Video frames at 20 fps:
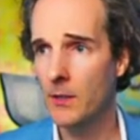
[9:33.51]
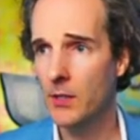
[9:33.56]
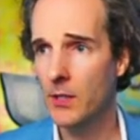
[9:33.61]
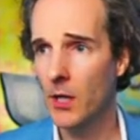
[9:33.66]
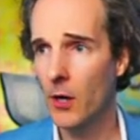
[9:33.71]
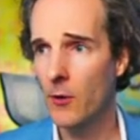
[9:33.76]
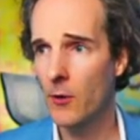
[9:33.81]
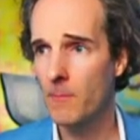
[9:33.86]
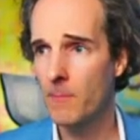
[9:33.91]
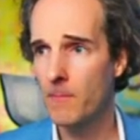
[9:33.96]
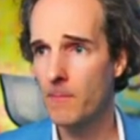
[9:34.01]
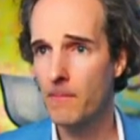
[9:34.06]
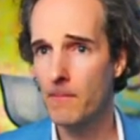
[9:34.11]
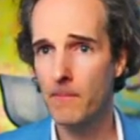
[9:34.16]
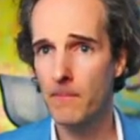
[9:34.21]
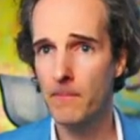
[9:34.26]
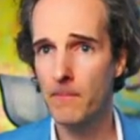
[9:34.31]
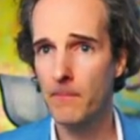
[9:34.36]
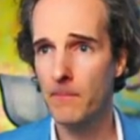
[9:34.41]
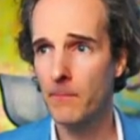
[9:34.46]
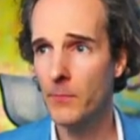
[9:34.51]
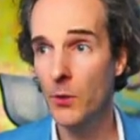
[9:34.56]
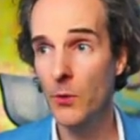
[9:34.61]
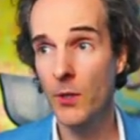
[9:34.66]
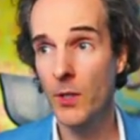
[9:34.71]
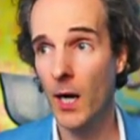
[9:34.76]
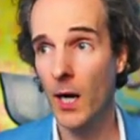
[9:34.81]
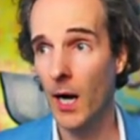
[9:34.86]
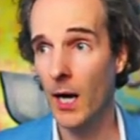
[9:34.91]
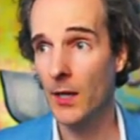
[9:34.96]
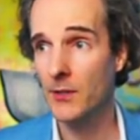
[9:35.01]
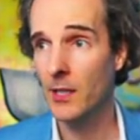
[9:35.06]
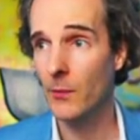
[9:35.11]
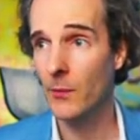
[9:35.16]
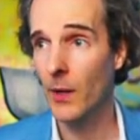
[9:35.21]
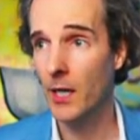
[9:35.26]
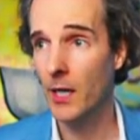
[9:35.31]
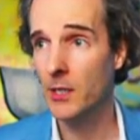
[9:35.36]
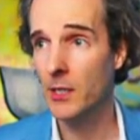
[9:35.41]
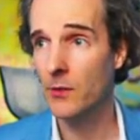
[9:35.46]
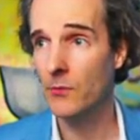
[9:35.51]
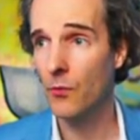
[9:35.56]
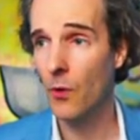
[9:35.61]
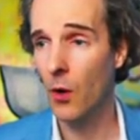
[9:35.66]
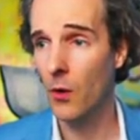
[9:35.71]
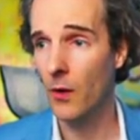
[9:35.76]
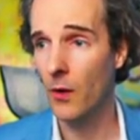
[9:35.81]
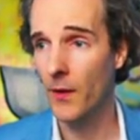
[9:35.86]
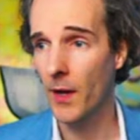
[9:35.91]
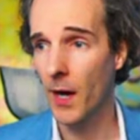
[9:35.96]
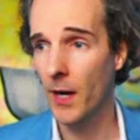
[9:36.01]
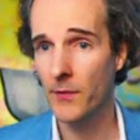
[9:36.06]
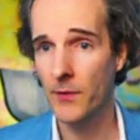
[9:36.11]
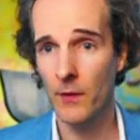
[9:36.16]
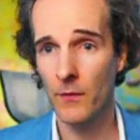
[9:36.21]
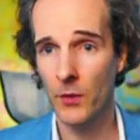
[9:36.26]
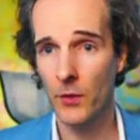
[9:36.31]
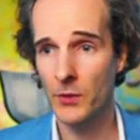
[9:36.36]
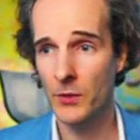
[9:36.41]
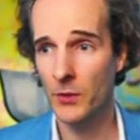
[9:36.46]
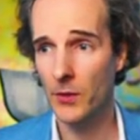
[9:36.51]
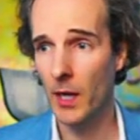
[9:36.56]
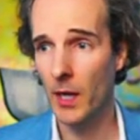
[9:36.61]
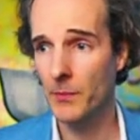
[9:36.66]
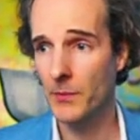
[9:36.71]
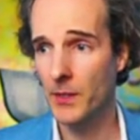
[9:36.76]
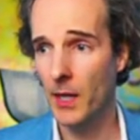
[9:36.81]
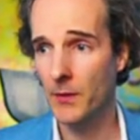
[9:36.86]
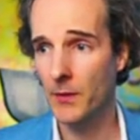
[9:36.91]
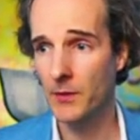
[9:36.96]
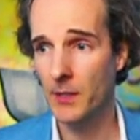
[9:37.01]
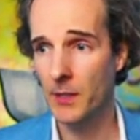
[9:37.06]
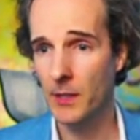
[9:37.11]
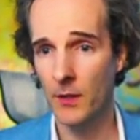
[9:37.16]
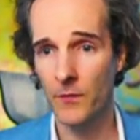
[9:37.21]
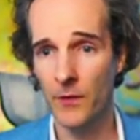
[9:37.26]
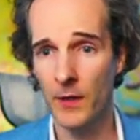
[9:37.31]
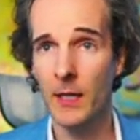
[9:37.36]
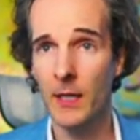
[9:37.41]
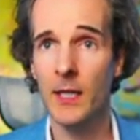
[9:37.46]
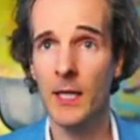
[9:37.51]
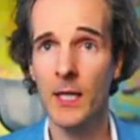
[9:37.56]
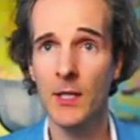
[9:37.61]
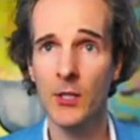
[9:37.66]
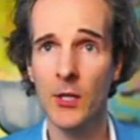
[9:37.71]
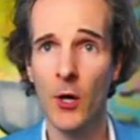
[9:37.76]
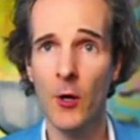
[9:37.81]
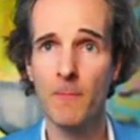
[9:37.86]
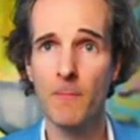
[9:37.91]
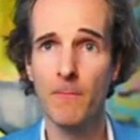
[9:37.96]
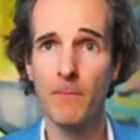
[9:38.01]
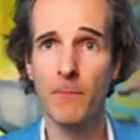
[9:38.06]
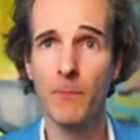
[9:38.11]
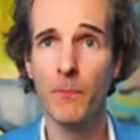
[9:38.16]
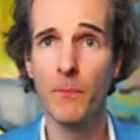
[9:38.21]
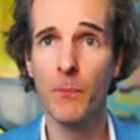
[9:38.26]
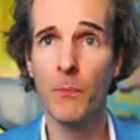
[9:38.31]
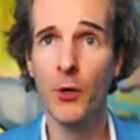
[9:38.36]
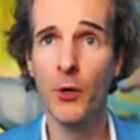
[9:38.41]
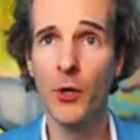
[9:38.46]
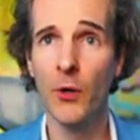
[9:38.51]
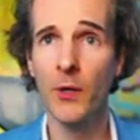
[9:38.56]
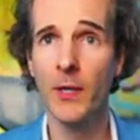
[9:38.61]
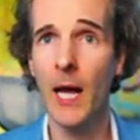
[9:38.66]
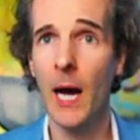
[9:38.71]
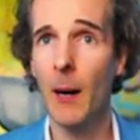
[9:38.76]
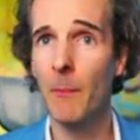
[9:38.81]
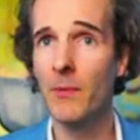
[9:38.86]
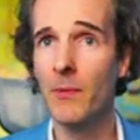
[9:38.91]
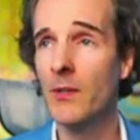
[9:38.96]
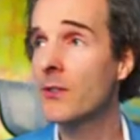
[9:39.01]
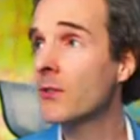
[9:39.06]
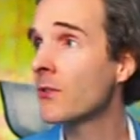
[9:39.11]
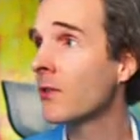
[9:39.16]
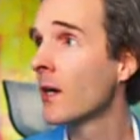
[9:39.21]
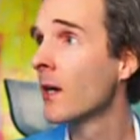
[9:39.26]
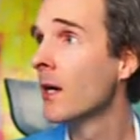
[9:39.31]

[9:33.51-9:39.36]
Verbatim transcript: So new cars, they were actually wrong on that. They've also come down significantly. So good numbers.